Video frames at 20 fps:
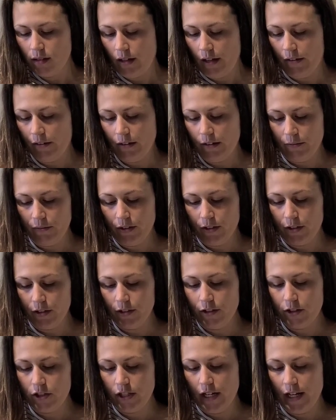Give it a good
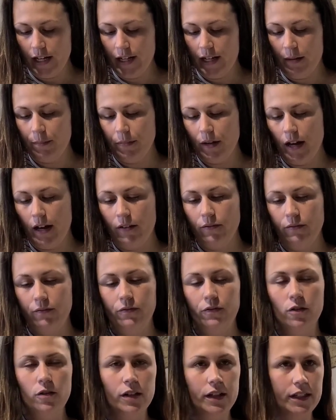shake. I'm not
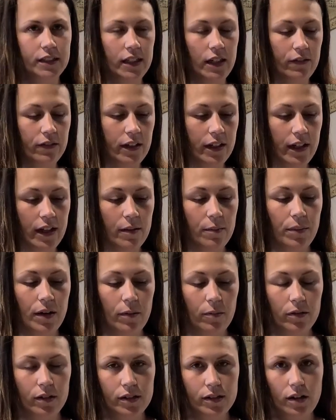fully sifting it, but I'm
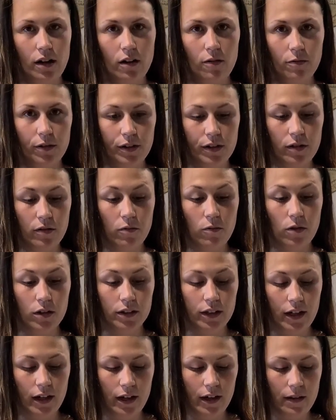going to start with
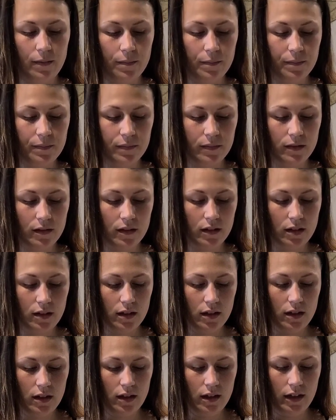1 cup
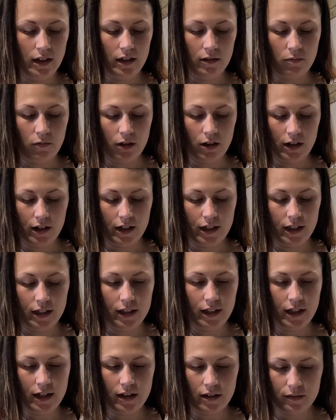and work it in
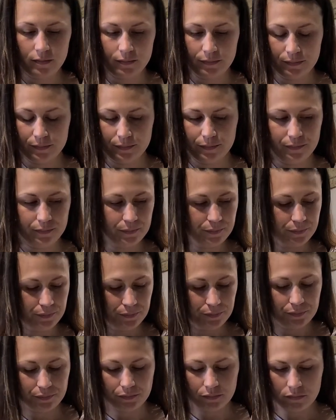there.
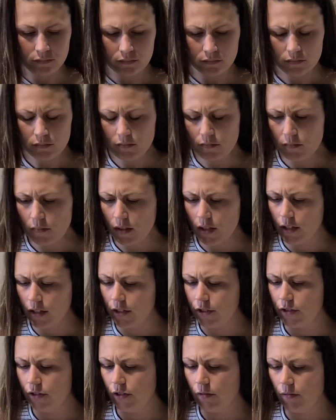Because
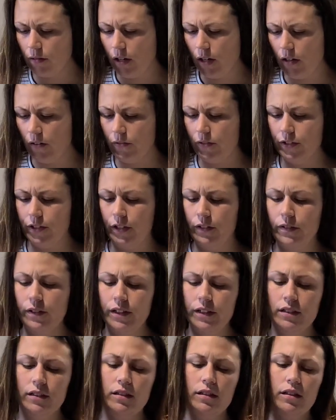you don't want to overdo
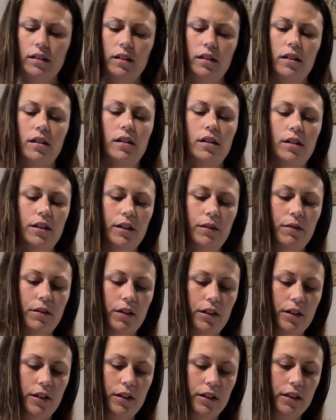it. You want
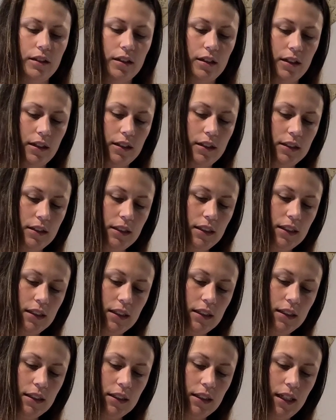a good
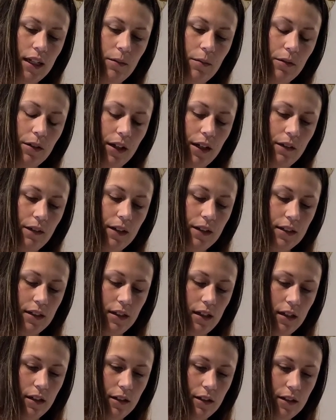consistency. I'm going to give this
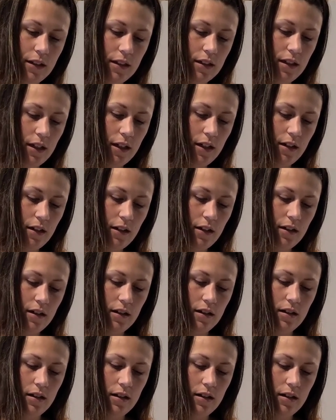another stir.